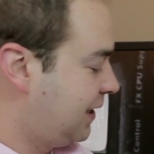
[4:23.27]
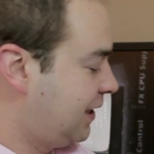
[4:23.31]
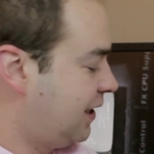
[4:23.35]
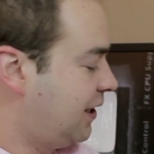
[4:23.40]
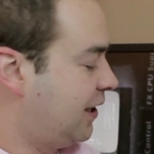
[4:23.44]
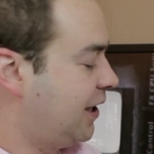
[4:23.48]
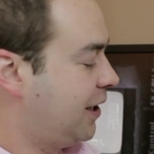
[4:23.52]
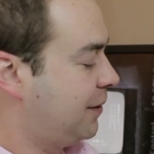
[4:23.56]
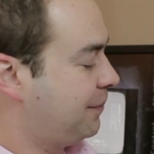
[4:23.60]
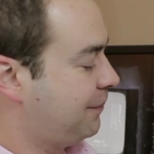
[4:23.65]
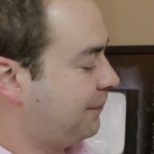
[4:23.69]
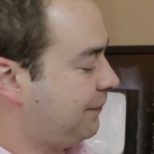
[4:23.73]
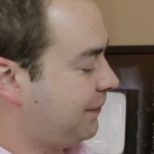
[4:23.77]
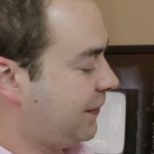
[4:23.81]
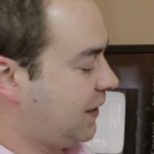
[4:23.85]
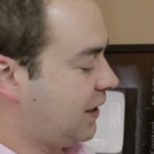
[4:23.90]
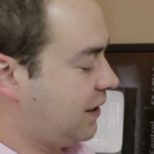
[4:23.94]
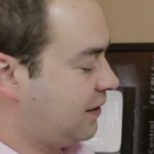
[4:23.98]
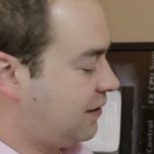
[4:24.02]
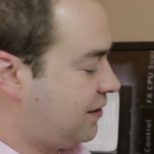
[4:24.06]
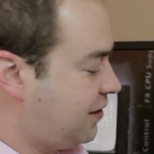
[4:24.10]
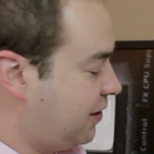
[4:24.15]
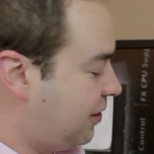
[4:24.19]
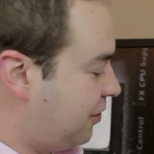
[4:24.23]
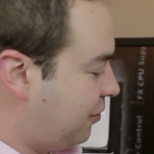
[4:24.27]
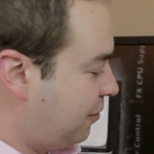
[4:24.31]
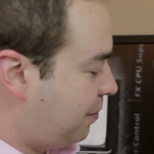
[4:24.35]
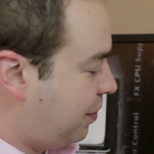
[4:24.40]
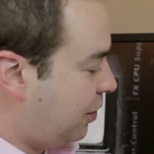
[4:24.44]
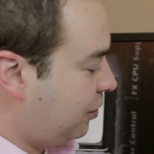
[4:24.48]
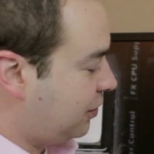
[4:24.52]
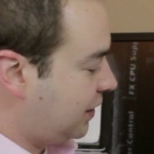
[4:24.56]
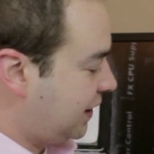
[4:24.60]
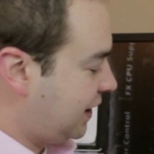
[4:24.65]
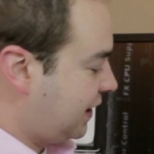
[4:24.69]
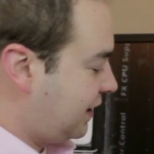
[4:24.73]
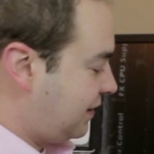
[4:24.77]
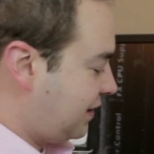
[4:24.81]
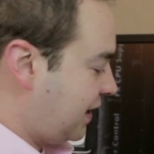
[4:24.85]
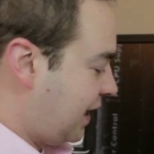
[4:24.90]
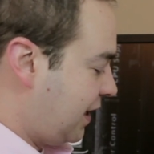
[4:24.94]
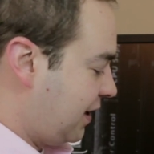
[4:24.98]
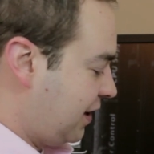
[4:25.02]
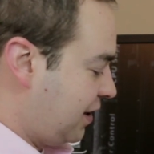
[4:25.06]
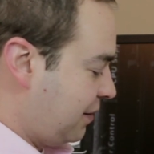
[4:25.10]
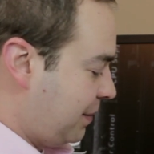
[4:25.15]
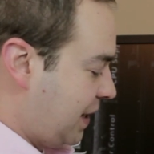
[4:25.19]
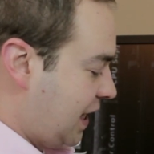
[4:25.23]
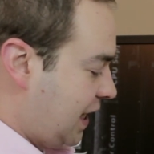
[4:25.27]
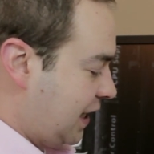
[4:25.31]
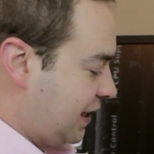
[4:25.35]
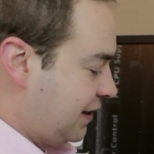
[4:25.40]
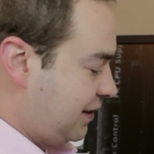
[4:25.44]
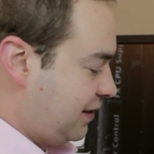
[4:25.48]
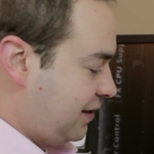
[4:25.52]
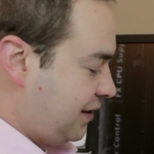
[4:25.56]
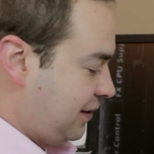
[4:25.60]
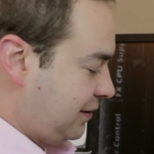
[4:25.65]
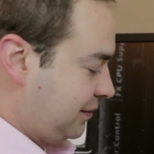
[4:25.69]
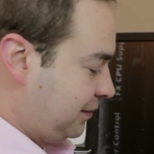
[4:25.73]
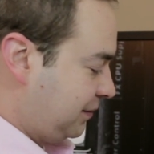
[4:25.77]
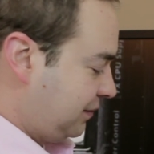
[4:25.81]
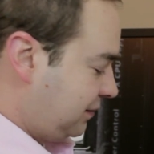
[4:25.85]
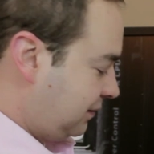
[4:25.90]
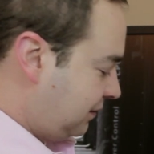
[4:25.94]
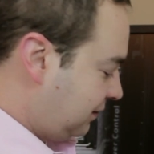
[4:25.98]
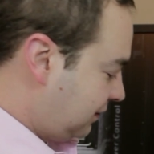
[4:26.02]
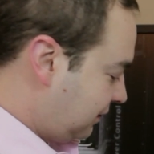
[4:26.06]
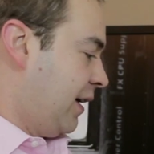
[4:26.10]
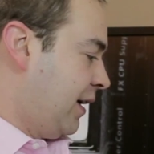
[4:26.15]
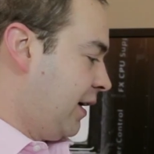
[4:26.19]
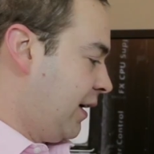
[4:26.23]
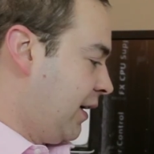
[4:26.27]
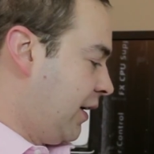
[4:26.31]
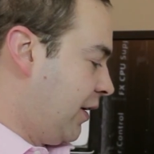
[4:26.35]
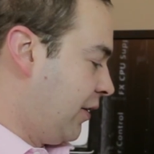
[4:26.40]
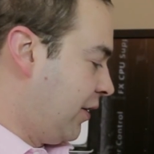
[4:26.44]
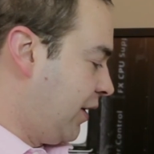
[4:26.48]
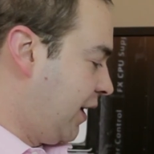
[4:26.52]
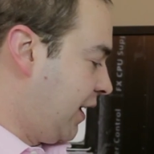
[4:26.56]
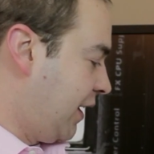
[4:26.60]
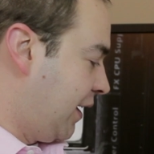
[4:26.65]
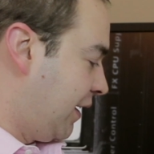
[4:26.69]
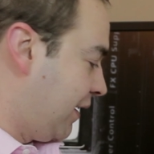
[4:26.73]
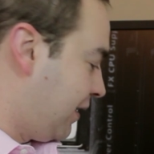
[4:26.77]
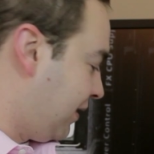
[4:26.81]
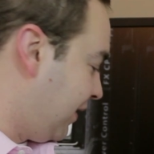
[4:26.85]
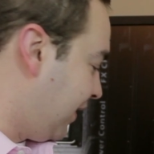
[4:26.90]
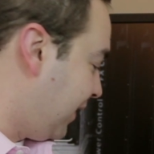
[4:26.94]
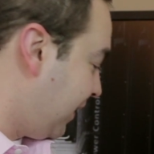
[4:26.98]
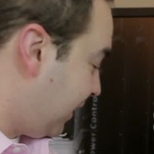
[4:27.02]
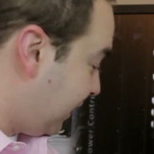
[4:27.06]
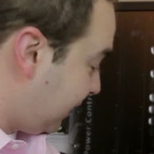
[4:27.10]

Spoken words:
All right, so pulling this out of the box. All right.